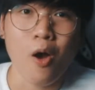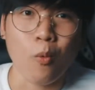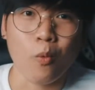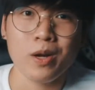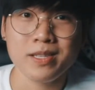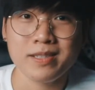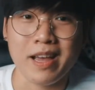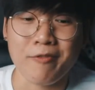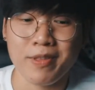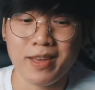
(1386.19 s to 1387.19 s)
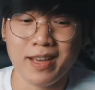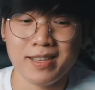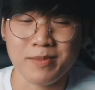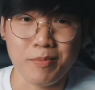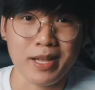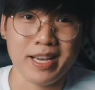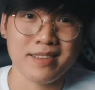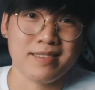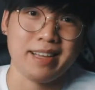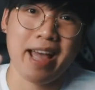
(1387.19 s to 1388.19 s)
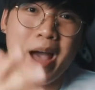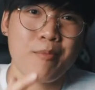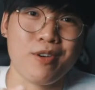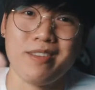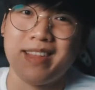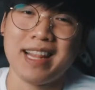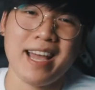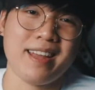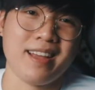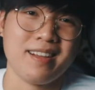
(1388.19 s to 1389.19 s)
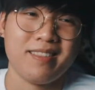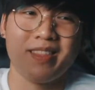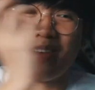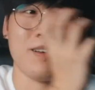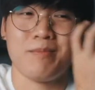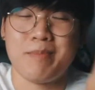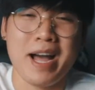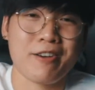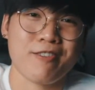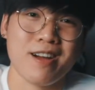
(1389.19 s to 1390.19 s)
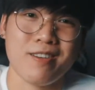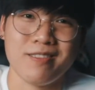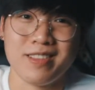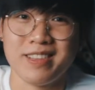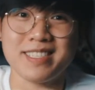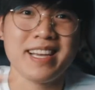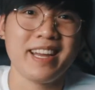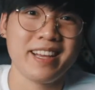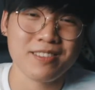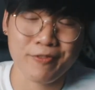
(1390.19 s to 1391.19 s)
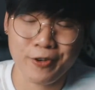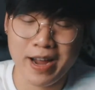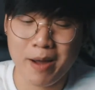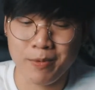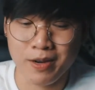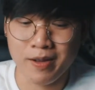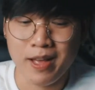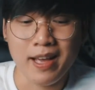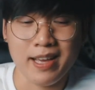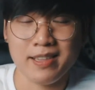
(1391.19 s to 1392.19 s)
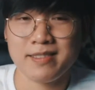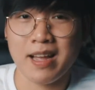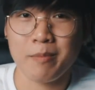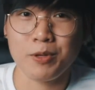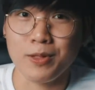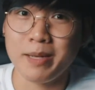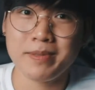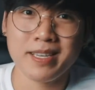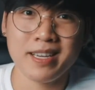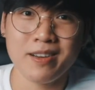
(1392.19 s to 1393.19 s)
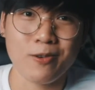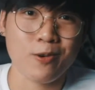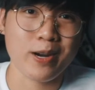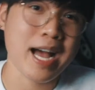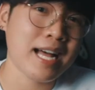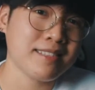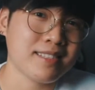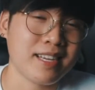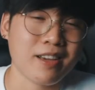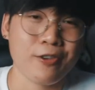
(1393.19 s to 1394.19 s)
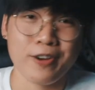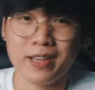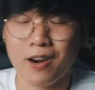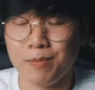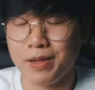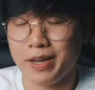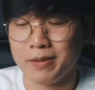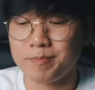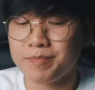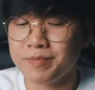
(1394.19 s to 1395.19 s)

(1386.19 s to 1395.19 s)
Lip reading: Once everything is in place, the camera, the lighting, the background, the settings of your camera, it's time to lip sync or hand sync your guitar playing.